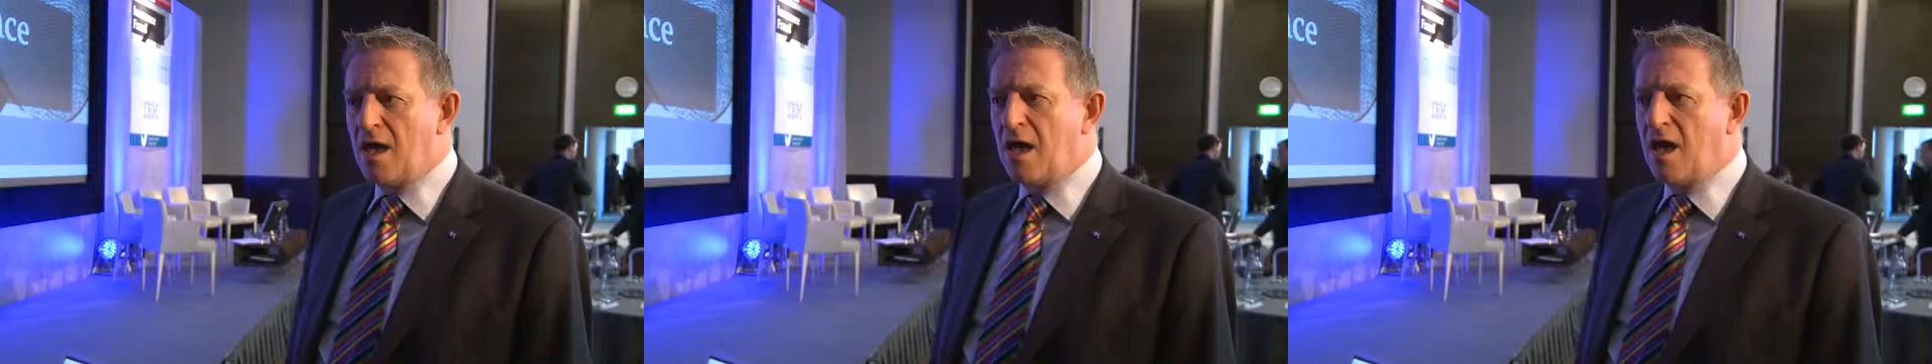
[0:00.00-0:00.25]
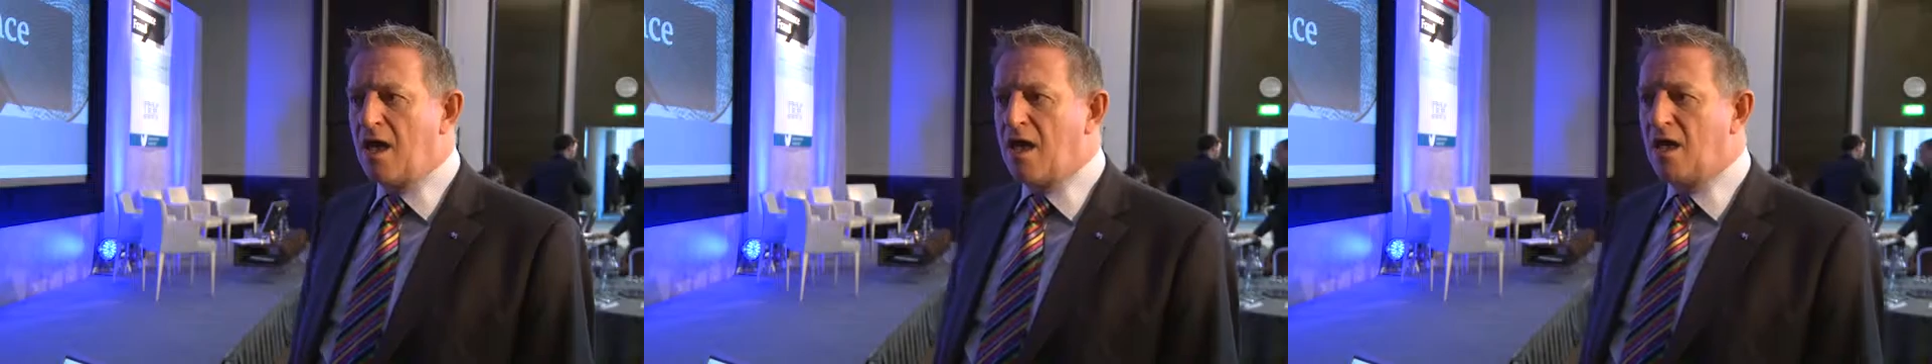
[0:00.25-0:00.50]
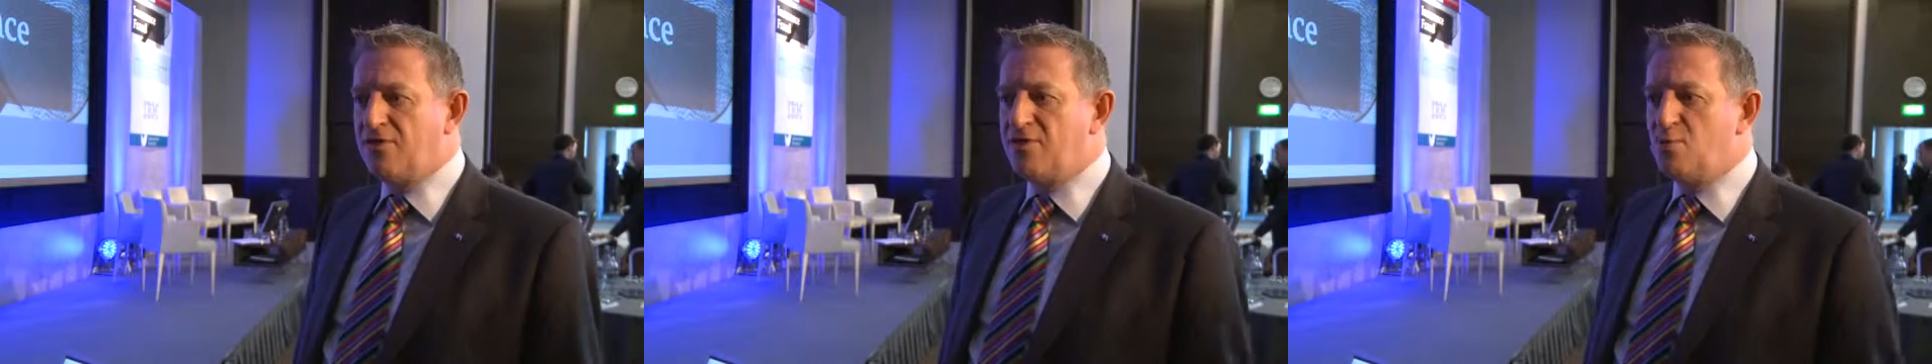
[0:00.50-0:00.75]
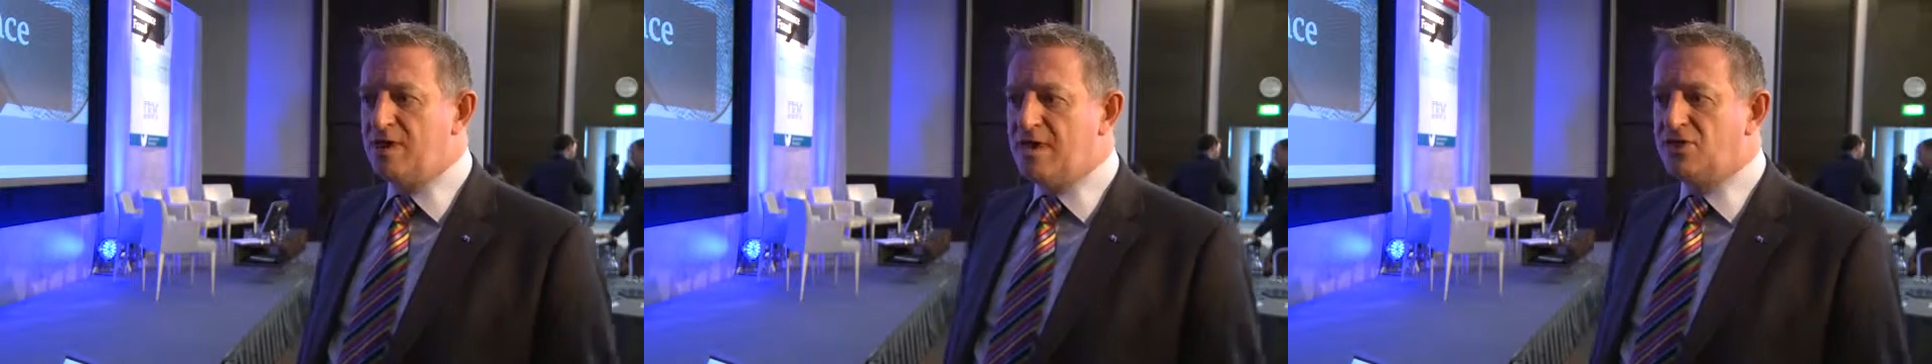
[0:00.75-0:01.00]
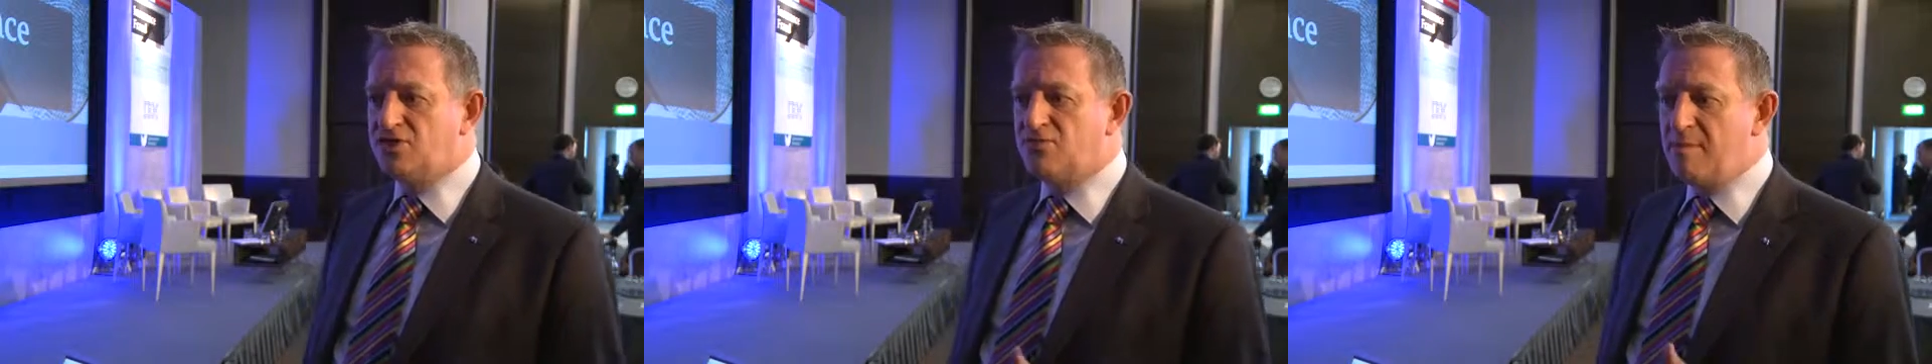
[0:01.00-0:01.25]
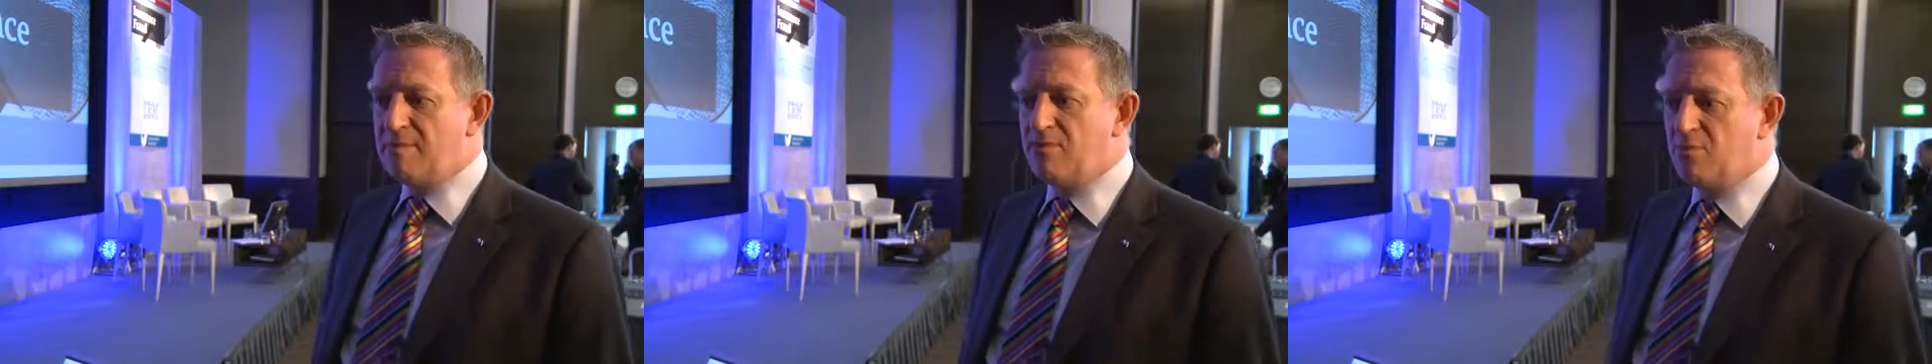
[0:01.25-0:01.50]
I think we need to
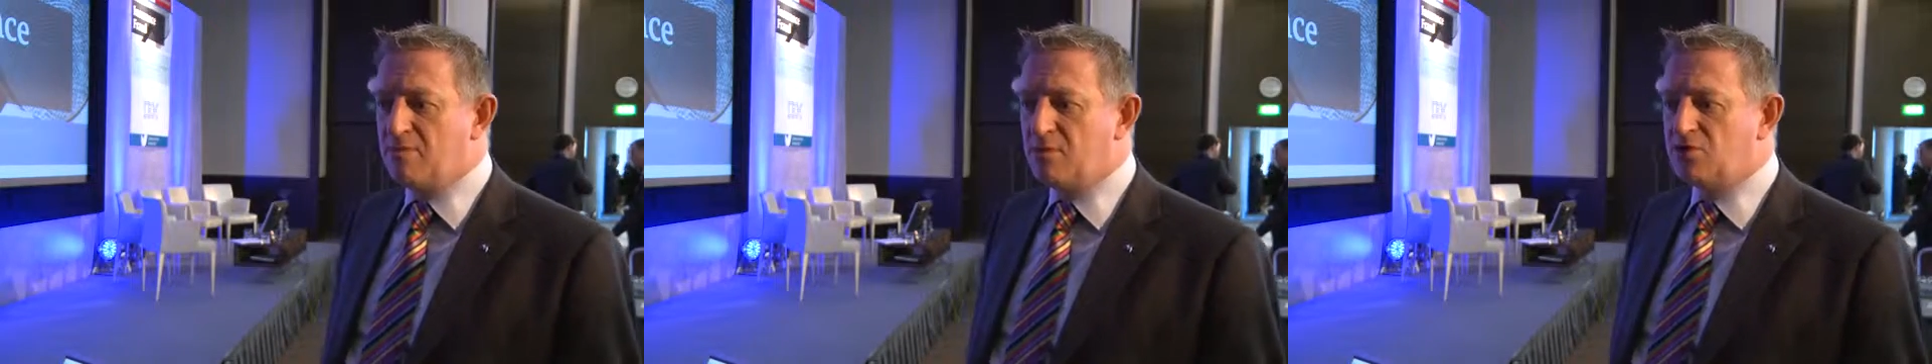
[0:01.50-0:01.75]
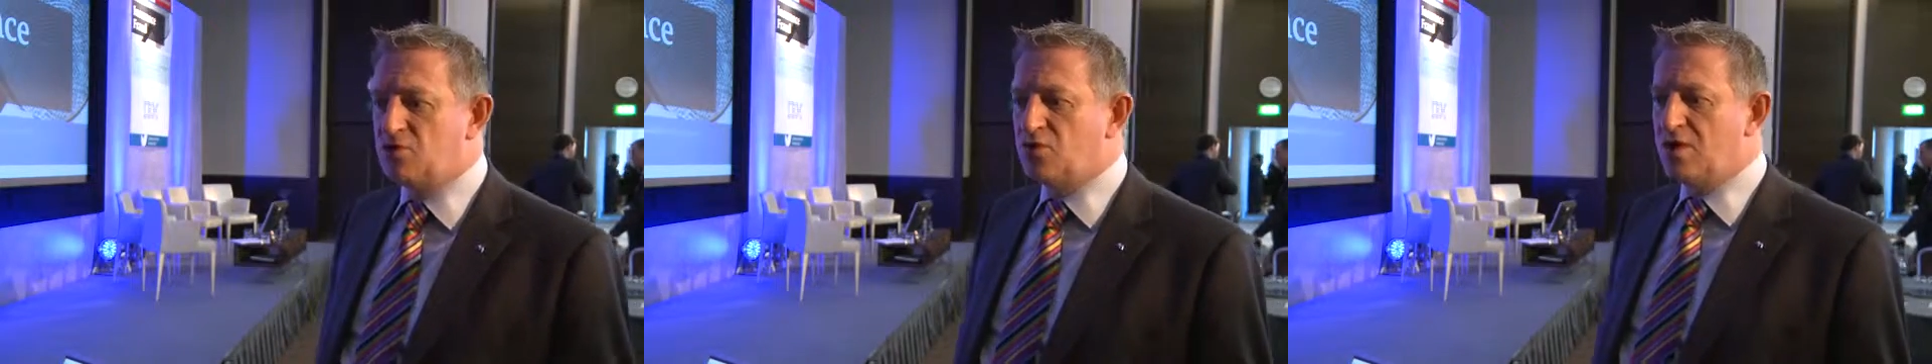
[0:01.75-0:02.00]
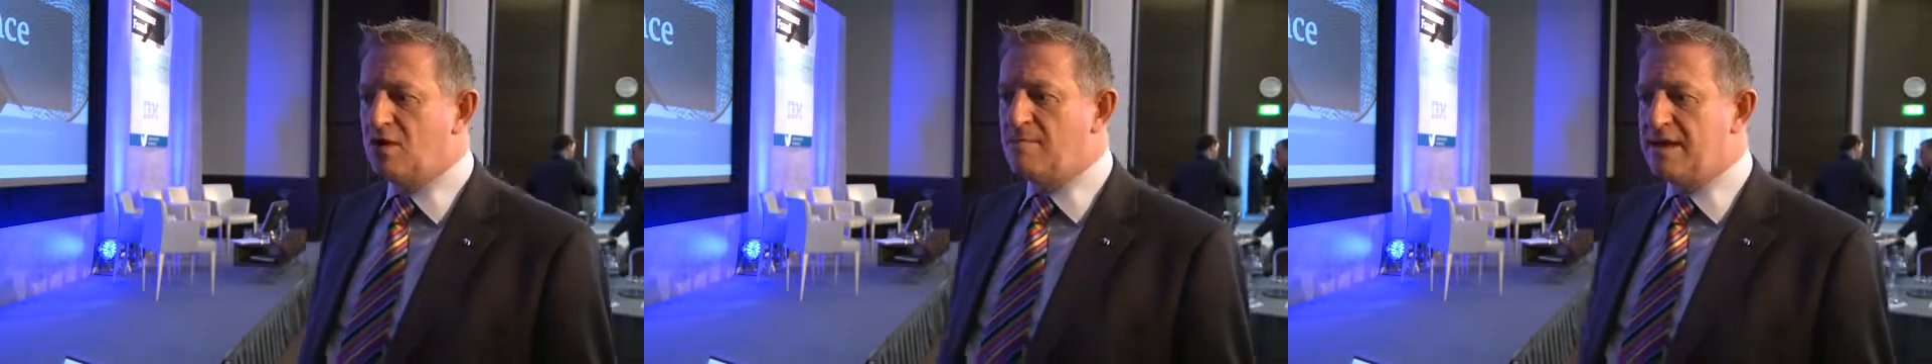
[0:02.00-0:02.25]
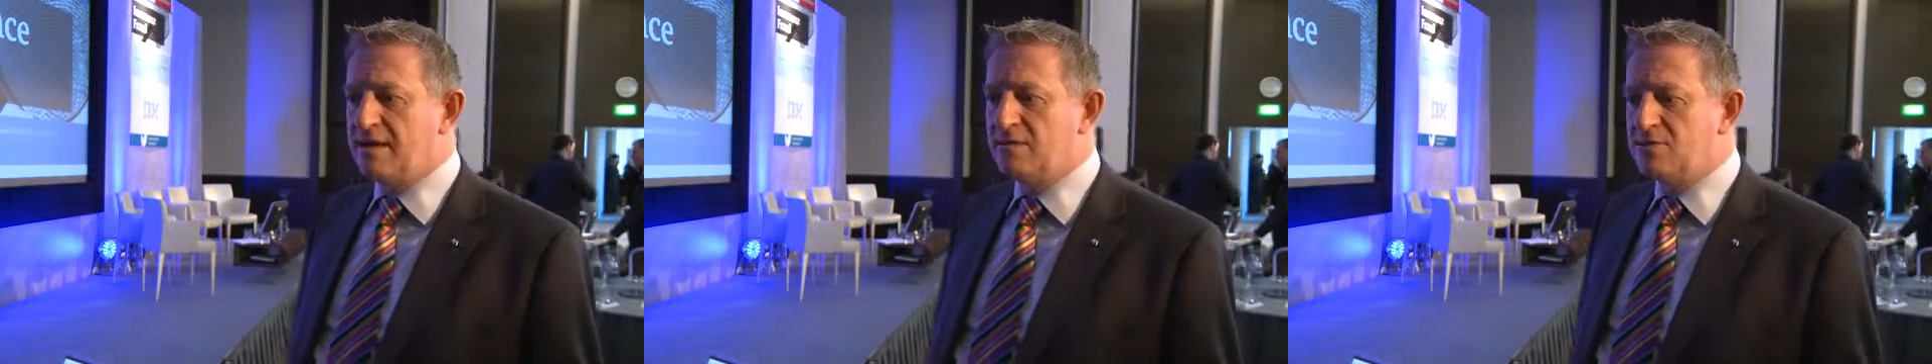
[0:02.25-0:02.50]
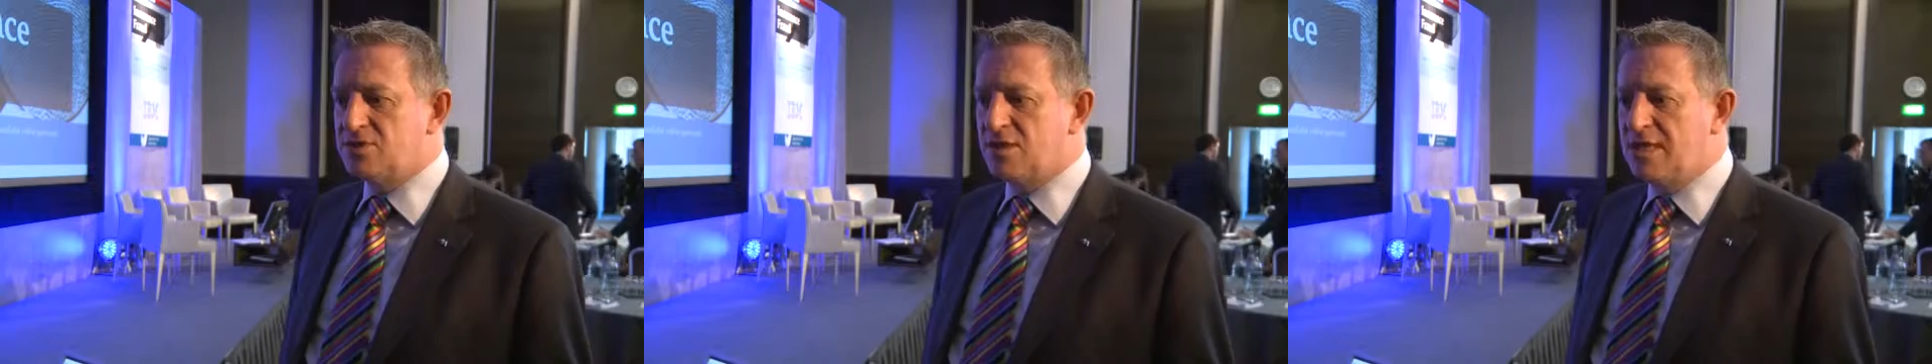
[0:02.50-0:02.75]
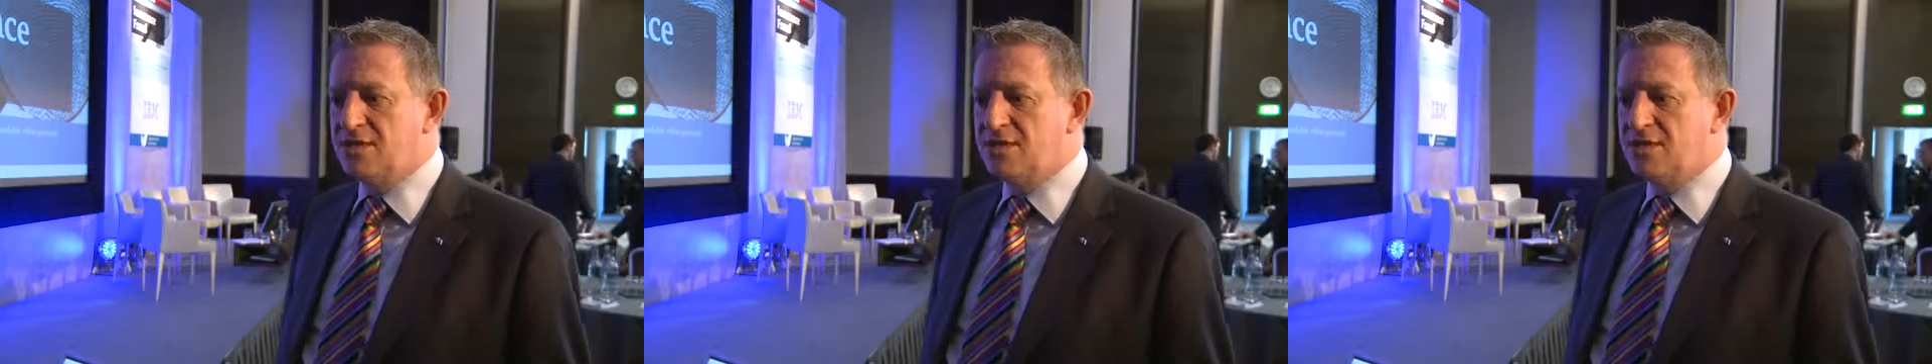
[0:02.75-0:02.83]
remember when we're talking about